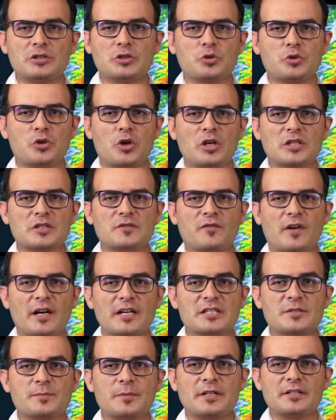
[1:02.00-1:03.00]
to cause
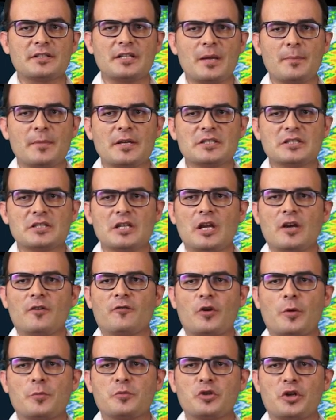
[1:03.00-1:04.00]
widespread damage
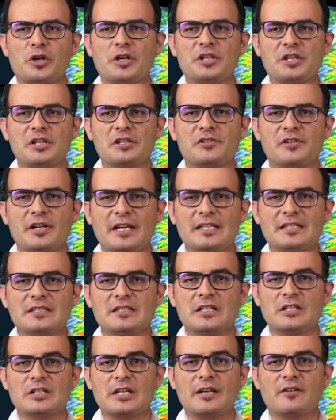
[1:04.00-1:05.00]
from torrential
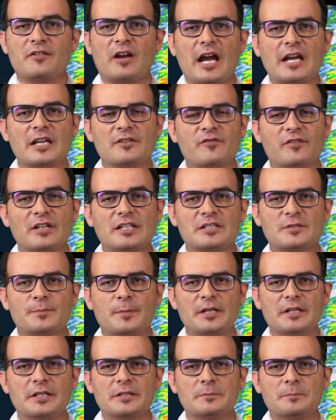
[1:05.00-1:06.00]
rains and high wind
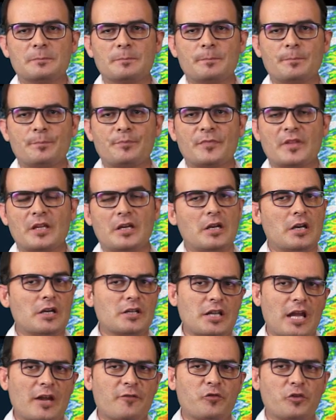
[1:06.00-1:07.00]
speed.
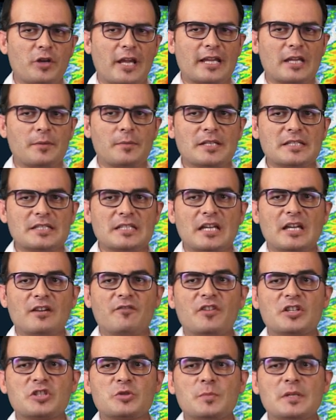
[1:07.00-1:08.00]
Typhoon Hagibis,
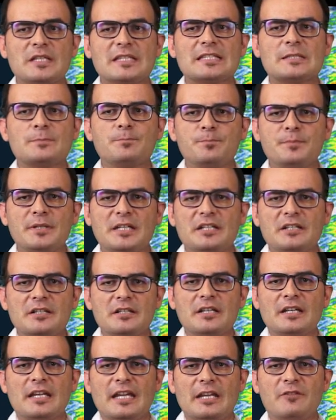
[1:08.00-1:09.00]
which means speed
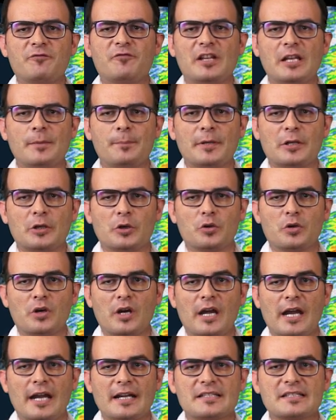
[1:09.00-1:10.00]
in Filipino,
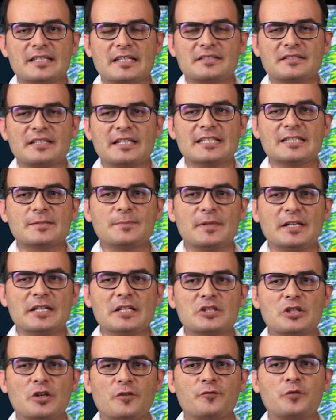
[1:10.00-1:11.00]
had sustained
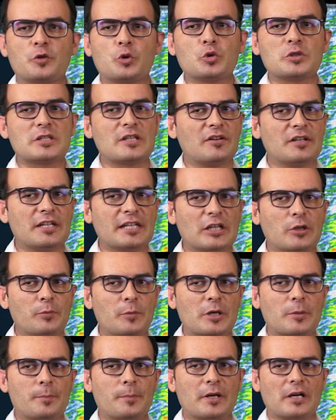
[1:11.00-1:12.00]
speeds of 270
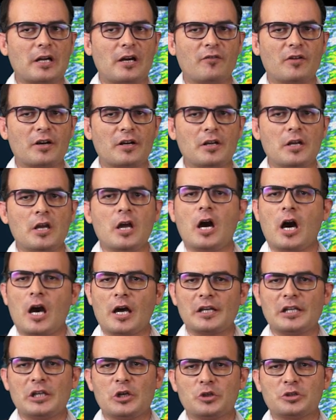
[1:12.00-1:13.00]
km per hour
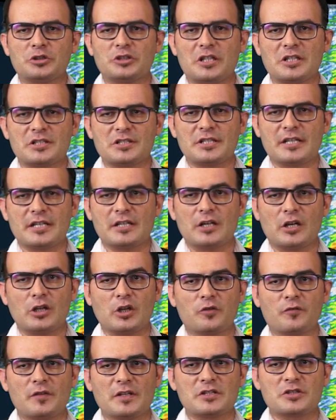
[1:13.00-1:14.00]
early on Thursday
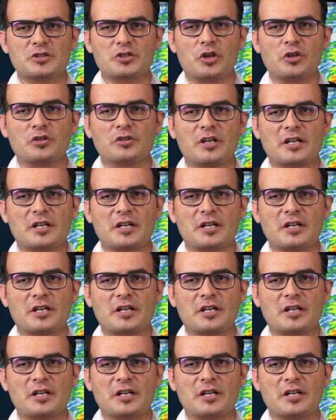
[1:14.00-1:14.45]
along with strong